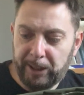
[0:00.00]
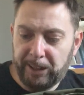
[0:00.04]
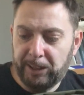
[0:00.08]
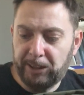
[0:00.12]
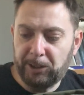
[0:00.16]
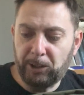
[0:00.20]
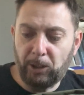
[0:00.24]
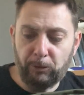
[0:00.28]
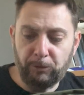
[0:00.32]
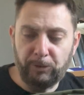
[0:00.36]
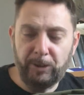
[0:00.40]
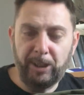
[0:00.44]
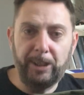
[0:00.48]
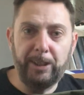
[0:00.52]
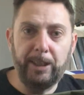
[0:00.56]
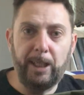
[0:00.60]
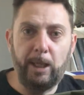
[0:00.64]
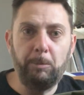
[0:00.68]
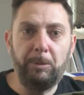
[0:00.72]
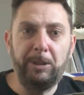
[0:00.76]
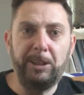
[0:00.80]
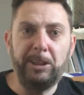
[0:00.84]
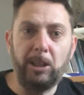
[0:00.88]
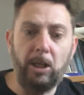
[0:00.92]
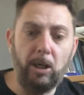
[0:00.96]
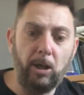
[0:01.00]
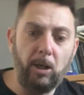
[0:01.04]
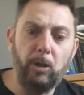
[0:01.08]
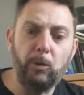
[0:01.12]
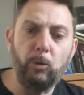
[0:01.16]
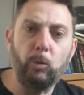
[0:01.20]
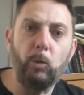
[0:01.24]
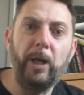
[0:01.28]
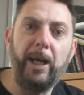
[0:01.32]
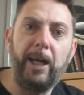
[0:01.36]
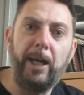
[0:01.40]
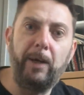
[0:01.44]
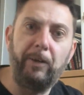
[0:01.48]
soft in there, but it's hard
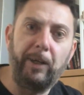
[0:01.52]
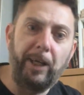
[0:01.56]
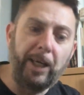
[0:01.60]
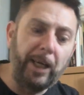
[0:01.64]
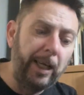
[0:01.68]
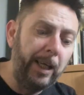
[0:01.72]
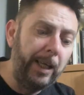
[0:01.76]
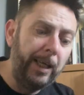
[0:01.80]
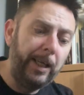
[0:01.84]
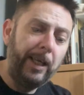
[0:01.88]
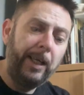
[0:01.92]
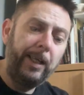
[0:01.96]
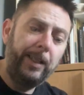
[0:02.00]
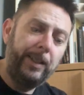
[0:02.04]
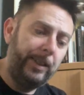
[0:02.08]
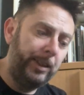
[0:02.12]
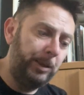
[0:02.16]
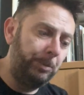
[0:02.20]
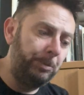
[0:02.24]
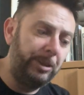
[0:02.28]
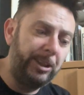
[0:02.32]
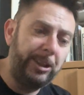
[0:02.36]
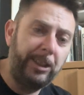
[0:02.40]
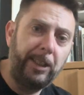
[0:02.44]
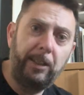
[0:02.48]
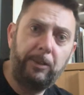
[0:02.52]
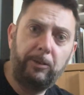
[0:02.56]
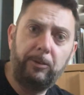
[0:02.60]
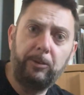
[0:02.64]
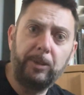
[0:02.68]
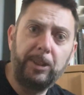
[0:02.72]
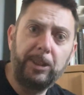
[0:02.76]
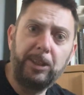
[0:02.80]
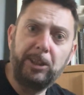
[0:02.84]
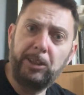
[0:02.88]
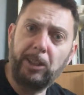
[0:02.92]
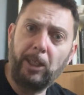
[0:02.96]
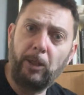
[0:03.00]
wearing. This material
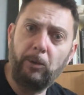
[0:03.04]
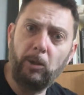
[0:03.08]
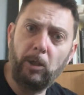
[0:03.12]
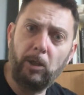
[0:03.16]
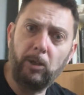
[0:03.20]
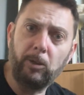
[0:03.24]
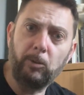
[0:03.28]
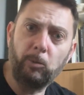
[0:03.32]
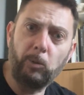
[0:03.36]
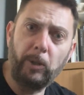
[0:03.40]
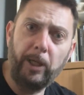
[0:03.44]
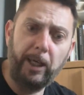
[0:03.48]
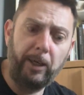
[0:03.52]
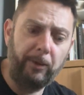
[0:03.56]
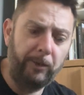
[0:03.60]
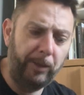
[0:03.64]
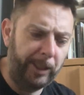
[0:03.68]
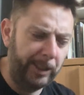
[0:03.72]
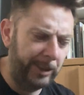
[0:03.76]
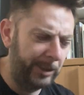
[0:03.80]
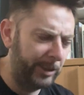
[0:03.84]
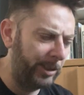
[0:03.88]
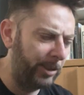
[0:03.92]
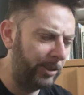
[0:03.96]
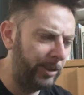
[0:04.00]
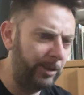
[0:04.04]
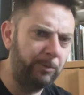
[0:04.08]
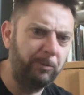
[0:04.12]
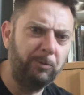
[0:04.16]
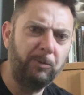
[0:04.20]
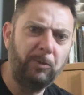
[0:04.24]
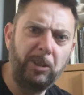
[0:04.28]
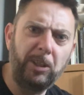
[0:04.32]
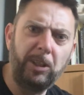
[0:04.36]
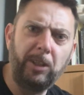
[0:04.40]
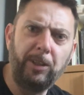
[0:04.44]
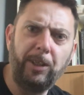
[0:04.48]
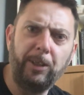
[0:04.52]
is so hard wearing. It's kind of,
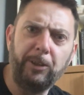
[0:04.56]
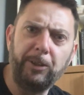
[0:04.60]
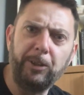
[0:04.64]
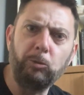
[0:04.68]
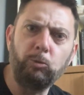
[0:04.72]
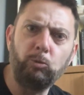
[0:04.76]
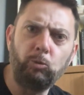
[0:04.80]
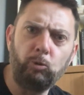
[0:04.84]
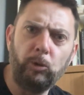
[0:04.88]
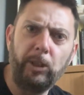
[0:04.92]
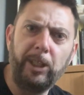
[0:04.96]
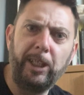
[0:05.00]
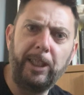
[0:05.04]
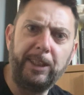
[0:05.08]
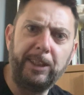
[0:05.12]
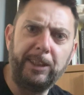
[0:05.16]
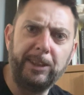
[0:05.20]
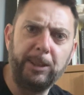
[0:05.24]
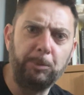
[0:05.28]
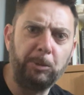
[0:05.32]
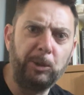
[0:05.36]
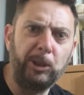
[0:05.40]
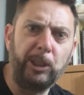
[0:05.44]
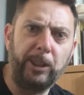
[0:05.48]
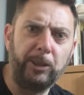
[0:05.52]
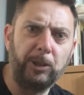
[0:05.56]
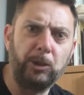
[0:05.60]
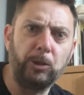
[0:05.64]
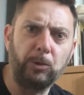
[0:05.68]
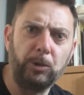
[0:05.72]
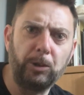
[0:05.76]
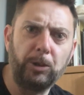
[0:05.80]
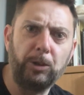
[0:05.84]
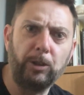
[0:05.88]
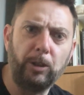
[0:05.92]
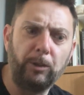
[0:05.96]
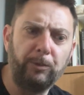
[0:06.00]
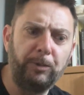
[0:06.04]
you know, it's really substantial
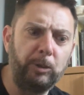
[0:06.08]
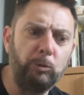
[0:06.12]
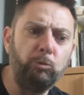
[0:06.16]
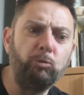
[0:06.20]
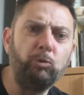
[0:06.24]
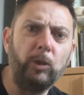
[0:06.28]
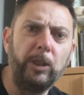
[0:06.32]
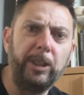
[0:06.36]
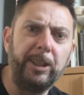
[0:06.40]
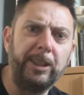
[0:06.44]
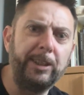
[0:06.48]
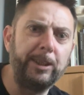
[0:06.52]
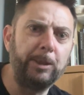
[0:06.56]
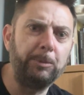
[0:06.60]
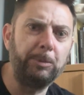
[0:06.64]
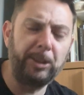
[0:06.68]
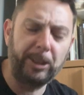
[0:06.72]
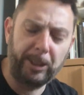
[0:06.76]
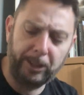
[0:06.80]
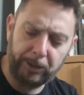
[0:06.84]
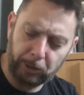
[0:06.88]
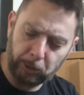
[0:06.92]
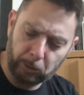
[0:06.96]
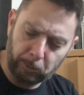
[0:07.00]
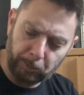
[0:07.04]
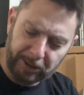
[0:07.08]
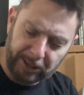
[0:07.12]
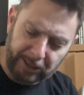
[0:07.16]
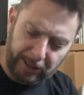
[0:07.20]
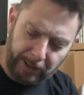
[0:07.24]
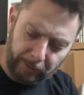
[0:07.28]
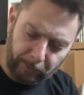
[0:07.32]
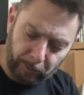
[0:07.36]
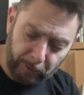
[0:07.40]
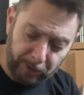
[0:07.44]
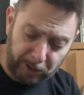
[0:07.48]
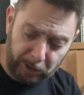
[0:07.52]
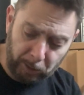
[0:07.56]
stuff. It's really substantial
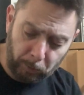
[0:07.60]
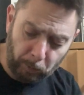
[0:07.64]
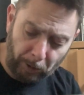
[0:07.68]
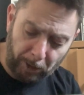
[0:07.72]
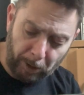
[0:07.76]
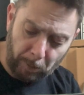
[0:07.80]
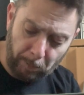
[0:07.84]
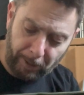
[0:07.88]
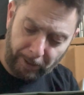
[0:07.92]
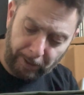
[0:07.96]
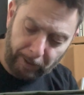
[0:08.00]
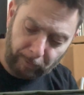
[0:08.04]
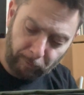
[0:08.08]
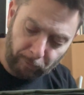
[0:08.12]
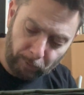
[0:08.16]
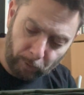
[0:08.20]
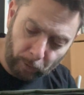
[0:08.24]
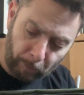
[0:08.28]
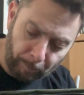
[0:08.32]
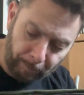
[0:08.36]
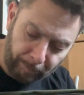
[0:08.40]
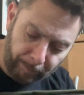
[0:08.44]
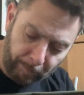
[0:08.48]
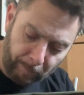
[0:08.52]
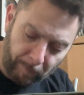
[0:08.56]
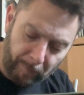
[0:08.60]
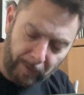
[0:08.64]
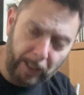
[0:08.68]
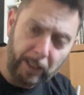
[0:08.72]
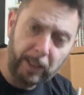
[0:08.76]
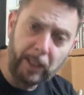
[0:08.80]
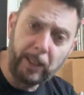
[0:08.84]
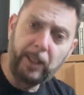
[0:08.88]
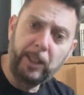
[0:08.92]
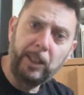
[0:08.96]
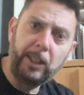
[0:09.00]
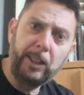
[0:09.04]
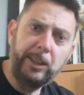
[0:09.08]
material. This is what you're paying for.
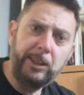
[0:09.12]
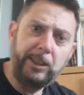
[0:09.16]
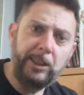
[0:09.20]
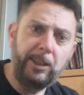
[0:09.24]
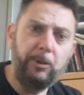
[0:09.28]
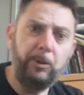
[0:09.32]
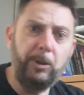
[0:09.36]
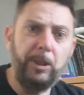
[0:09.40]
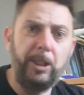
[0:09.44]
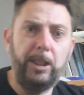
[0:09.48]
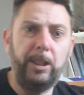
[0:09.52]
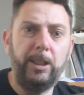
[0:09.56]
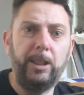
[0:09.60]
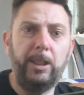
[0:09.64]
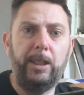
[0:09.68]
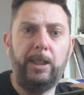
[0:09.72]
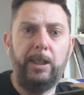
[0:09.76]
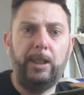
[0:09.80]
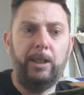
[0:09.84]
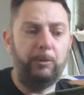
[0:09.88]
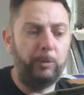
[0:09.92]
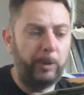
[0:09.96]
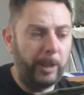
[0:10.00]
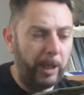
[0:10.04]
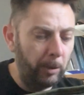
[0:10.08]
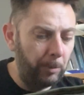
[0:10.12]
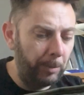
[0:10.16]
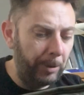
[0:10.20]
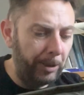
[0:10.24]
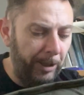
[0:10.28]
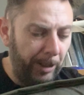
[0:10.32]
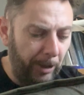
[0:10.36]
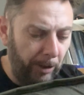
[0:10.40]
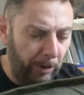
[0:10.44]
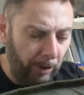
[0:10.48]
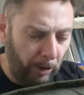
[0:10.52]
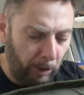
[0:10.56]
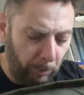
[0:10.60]
So if we open
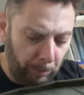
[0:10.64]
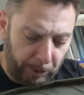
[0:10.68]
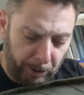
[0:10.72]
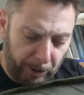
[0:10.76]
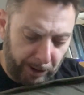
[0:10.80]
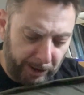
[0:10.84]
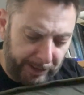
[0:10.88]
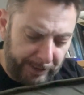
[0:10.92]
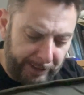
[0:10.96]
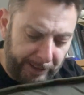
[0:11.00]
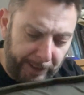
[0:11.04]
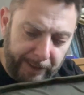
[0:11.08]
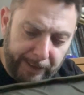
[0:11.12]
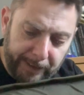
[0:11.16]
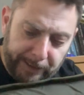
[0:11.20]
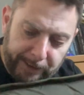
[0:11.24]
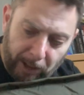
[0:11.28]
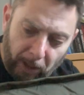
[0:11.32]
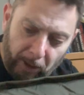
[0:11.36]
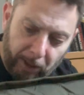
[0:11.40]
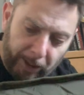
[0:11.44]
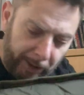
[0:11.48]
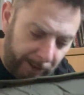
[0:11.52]
it up, you can see inside